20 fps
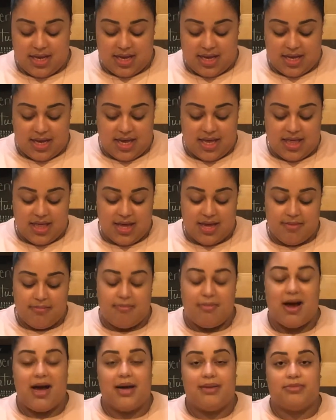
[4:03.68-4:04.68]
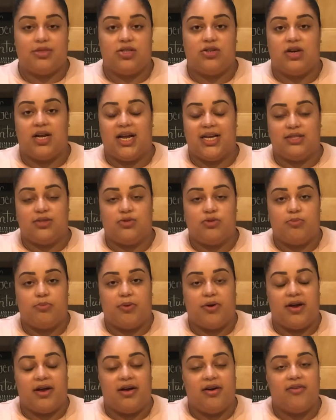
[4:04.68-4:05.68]
I think moms are not
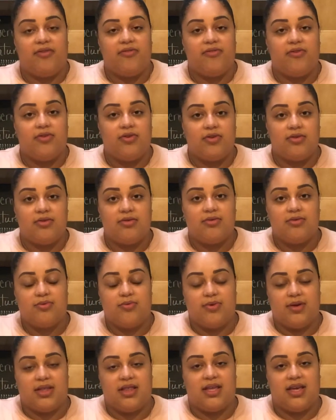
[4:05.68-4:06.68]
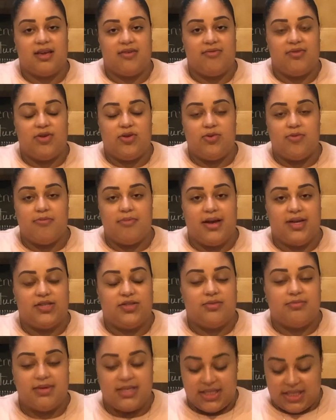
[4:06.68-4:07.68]
super helpful with giving you
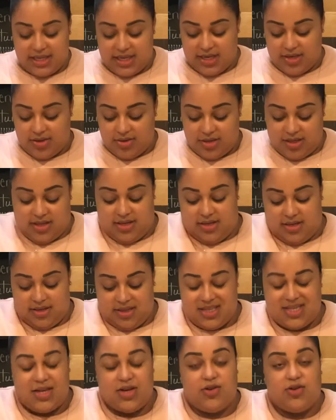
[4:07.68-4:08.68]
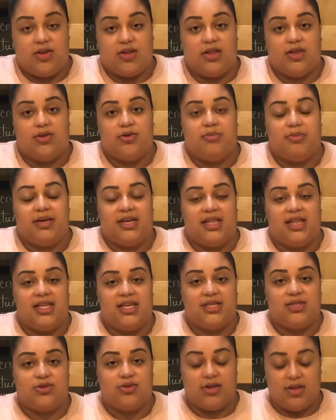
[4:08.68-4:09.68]
measurements. They just tell you a little bit of
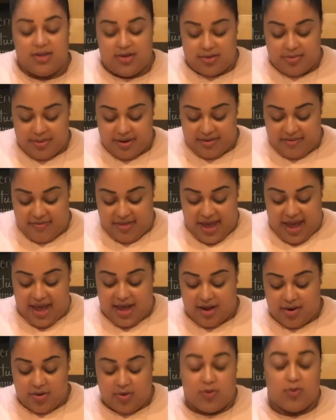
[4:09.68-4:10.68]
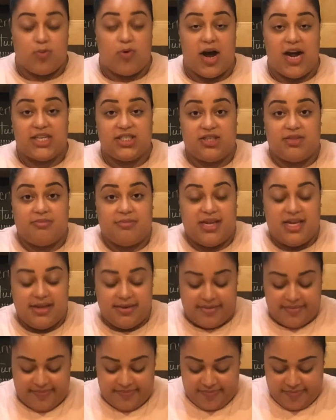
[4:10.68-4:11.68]
this or a little bit of that, or watch me.
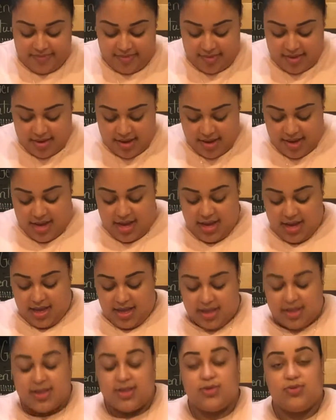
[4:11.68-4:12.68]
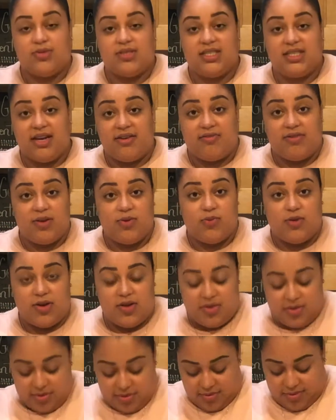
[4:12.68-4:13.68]
And this was definitely one of
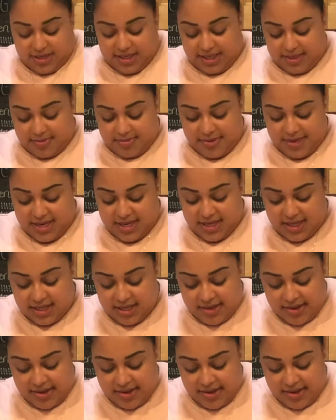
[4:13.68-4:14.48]
those recipes.